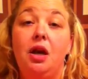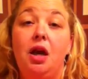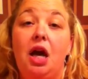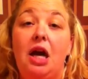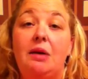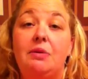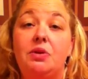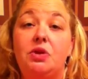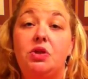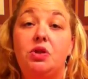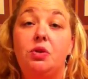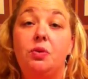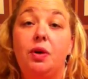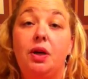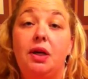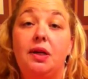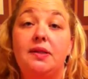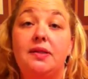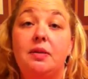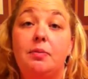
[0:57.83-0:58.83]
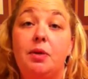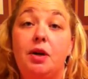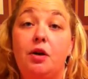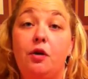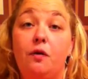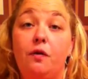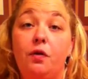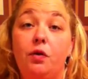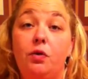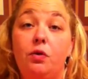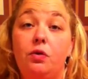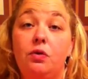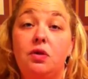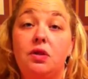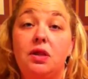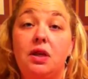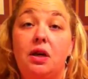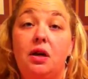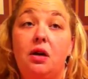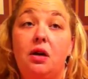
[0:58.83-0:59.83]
I was doing some intervals. It